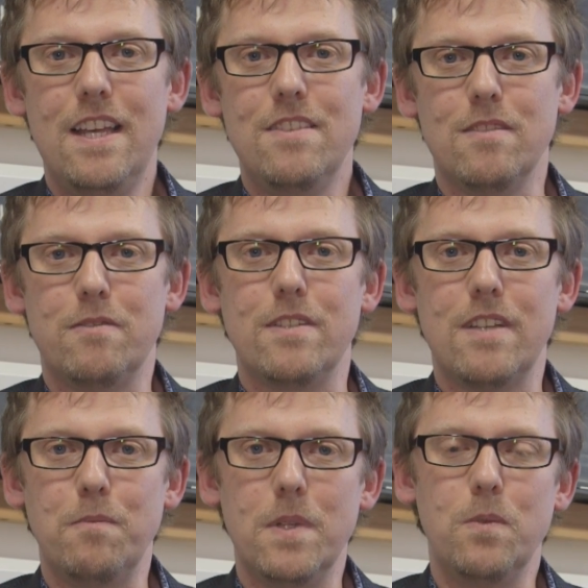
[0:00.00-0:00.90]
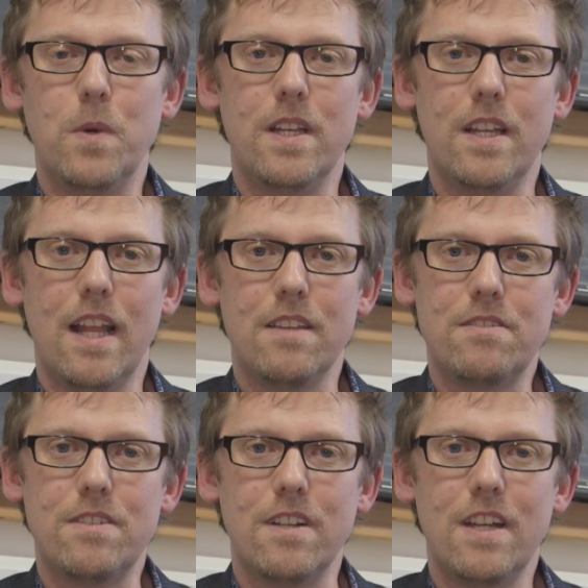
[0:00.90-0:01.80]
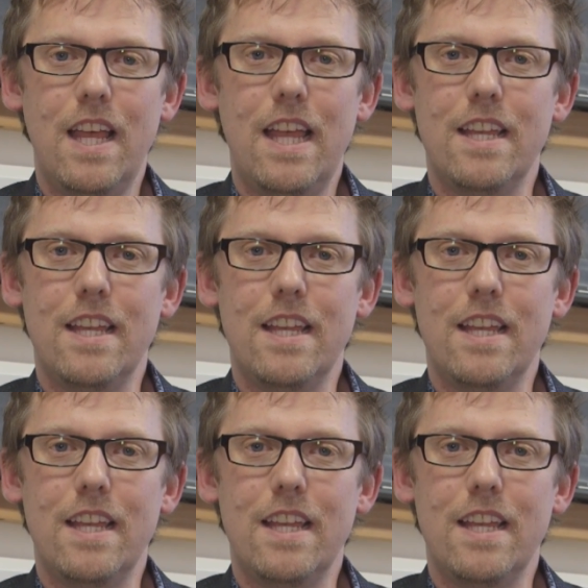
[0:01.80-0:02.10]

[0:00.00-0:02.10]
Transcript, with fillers: So for example, the one in Leicester